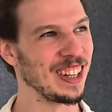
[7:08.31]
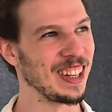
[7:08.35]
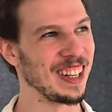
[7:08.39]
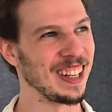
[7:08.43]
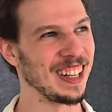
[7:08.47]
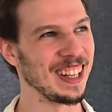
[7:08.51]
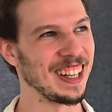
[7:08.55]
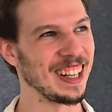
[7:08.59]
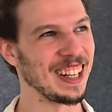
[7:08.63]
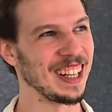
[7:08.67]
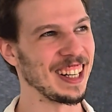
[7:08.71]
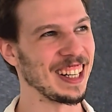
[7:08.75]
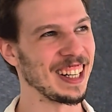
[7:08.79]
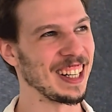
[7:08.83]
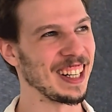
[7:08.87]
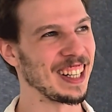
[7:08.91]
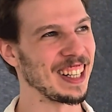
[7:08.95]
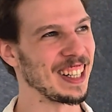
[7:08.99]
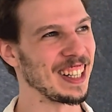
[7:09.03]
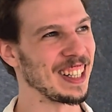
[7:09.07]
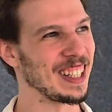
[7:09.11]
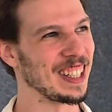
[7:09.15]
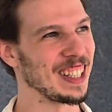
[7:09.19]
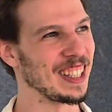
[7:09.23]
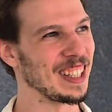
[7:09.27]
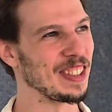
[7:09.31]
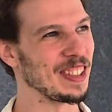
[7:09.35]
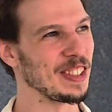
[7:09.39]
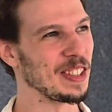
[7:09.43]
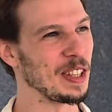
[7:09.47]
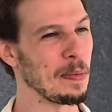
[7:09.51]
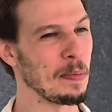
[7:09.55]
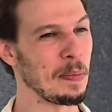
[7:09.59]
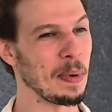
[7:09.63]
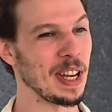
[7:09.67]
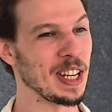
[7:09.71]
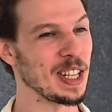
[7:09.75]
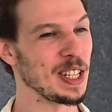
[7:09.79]
The
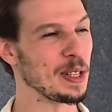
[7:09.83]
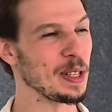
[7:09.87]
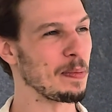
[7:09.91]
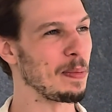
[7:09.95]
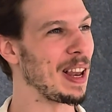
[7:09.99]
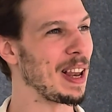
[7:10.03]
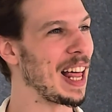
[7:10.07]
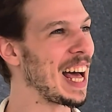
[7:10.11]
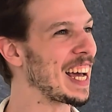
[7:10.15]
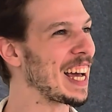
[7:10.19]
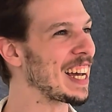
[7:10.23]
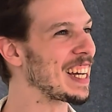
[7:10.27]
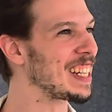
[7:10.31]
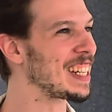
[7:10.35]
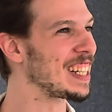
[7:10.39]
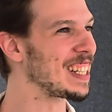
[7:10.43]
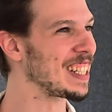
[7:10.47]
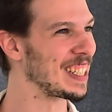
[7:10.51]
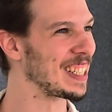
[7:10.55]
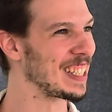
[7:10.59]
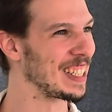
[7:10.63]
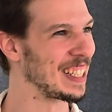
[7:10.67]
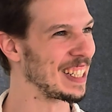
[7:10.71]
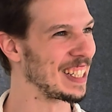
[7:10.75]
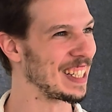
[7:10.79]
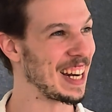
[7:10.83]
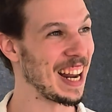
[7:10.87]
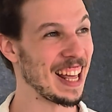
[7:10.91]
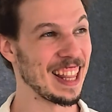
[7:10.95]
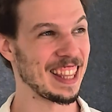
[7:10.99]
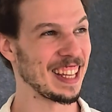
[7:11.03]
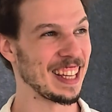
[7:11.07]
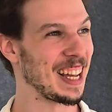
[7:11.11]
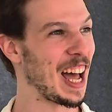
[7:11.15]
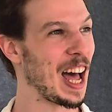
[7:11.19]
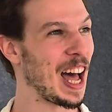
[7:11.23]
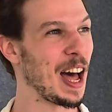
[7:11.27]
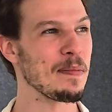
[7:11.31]
page is blank,
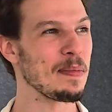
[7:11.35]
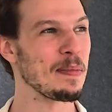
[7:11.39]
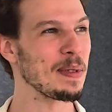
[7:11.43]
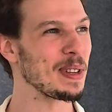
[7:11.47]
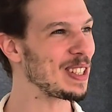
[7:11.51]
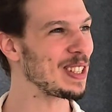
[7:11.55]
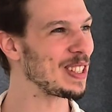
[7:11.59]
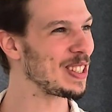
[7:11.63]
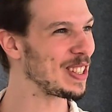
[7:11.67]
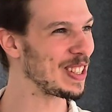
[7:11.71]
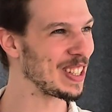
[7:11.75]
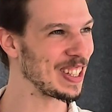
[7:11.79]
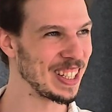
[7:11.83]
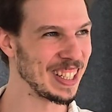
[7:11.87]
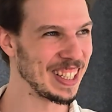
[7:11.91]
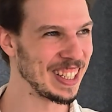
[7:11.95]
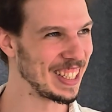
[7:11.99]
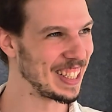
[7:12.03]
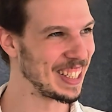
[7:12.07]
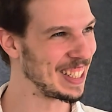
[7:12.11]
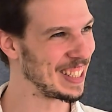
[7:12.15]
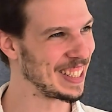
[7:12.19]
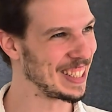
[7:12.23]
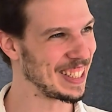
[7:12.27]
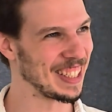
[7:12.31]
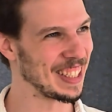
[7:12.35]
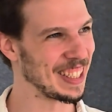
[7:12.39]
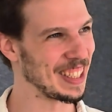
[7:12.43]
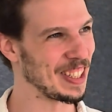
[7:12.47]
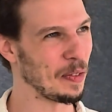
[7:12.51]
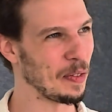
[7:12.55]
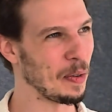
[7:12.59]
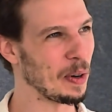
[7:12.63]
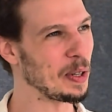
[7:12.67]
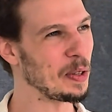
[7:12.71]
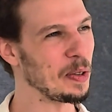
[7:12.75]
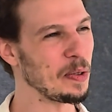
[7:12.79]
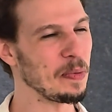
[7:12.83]
nothing happens.
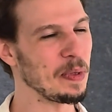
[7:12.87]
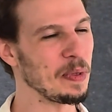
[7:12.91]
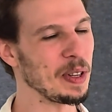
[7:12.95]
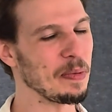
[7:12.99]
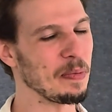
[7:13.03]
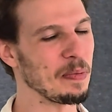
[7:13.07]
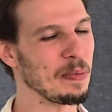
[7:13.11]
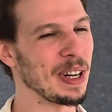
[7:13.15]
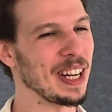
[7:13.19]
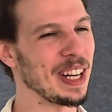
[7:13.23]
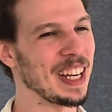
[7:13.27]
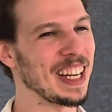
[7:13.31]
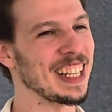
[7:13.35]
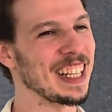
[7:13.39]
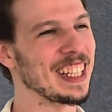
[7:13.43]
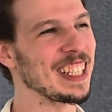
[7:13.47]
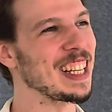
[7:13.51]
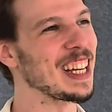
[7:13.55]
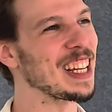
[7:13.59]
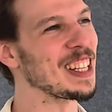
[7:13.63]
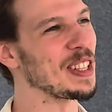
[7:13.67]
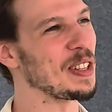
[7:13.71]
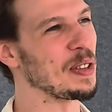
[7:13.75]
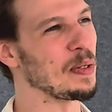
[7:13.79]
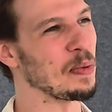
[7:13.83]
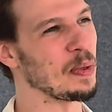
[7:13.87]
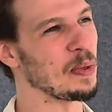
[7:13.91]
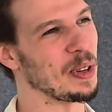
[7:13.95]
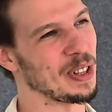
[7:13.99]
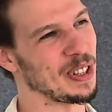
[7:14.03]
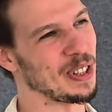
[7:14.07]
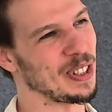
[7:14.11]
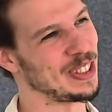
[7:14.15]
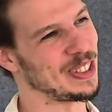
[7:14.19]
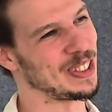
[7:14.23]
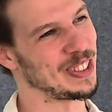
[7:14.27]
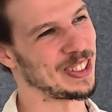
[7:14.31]
What do you mean by it doesn't work?